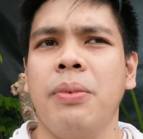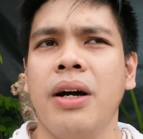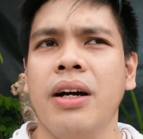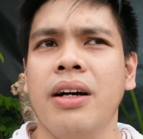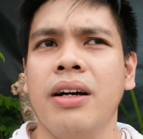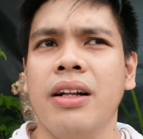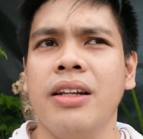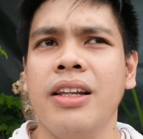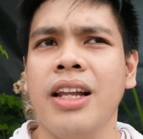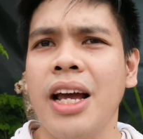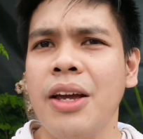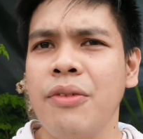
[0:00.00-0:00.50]

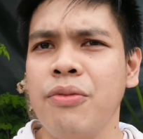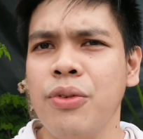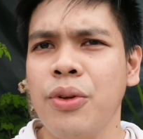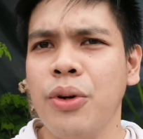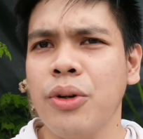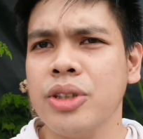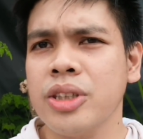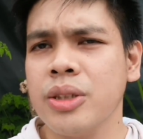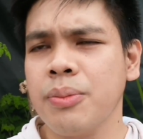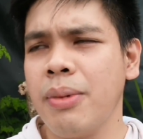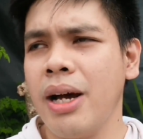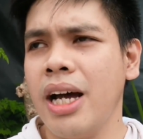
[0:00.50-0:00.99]
a
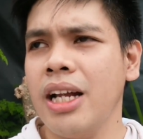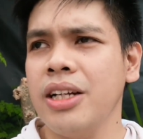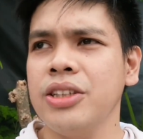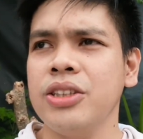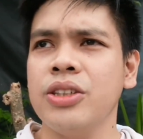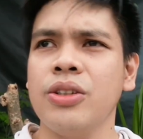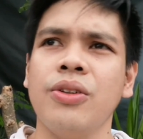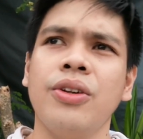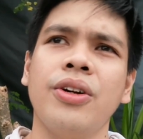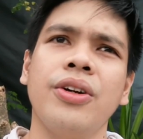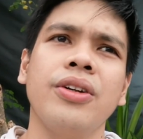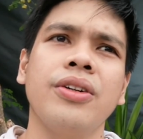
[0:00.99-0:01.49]
lifelong
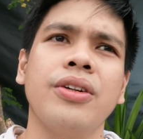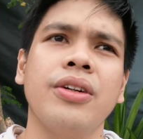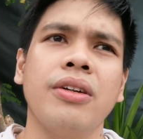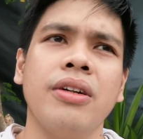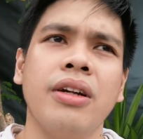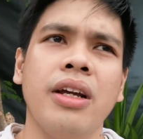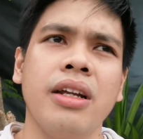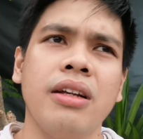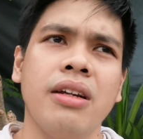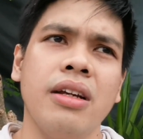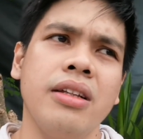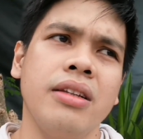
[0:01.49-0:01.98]
Spanish learner,
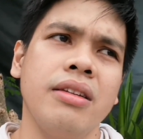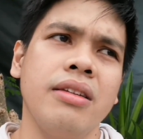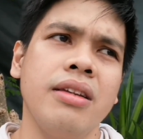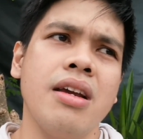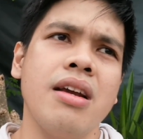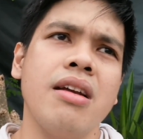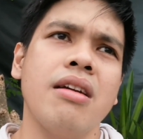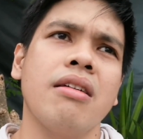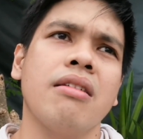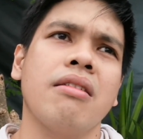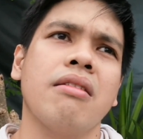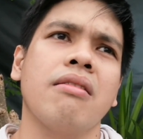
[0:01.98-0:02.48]
and I
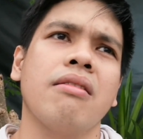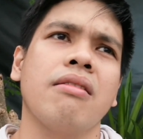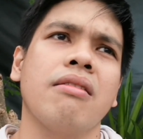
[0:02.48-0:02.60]
think